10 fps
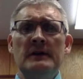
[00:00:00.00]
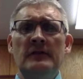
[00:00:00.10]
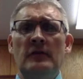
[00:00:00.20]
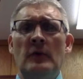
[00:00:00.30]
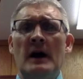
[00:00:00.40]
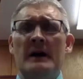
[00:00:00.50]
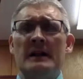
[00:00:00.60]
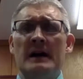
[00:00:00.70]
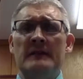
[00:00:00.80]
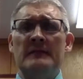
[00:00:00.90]
to
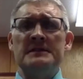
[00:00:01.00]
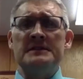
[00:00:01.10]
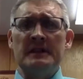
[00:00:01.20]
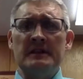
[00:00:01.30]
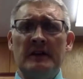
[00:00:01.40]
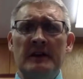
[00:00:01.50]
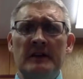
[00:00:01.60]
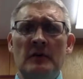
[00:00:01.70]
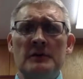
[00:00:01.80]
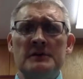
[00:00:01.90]
online facilitated
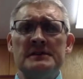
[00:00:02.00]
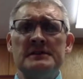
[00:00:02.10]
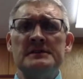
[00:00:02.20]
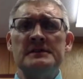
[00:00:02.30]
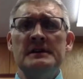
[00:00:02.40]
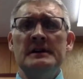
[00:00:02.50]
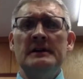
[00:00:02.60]
courses